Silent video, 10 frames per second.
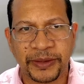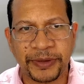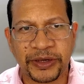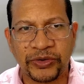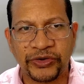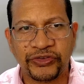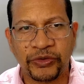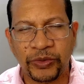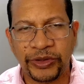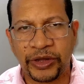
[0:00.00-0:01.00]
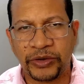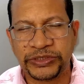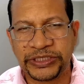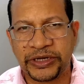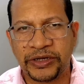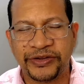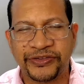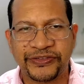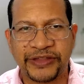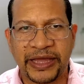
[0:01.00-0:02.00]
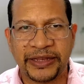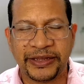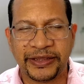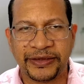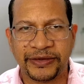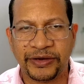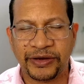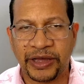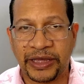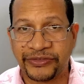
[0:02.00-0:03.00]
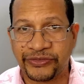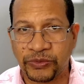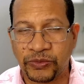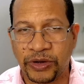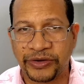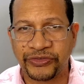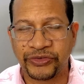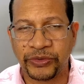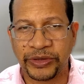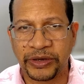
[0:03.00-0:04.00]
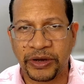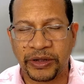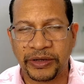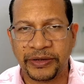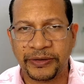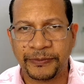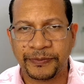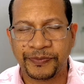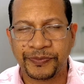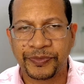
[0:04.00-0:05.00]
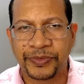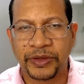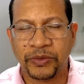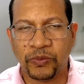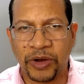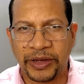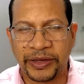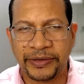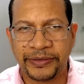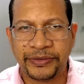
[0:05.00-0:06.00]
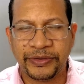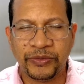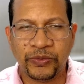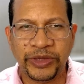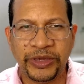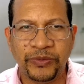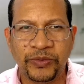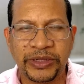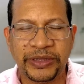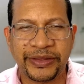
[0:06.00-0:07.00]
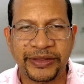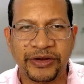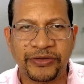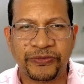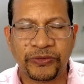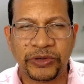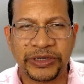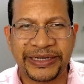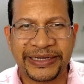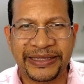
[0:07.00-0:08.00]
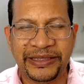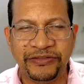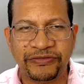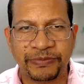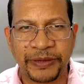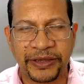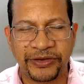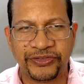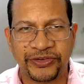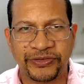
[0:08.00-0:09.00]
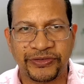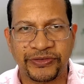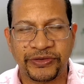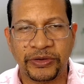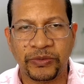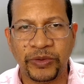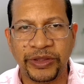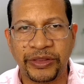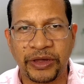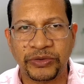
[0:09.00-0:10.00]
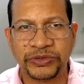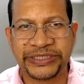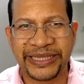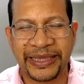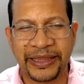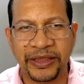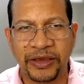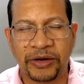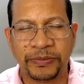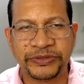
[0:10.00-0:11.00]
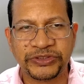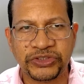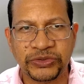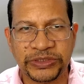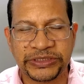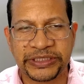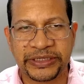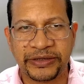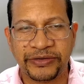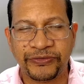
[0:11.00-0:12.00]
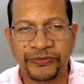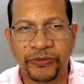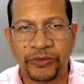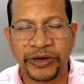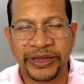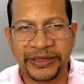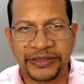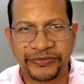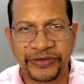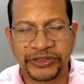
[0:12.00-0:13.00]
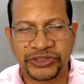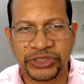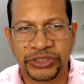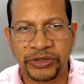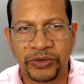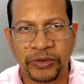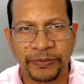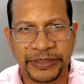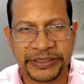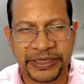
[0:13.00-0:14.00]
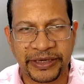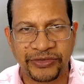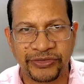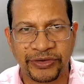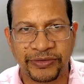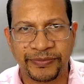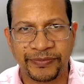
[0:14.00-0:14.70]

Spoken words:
because without an understanding as to what is going on, one, we will therefore leave patients without any opportunity for intervention or mitigation,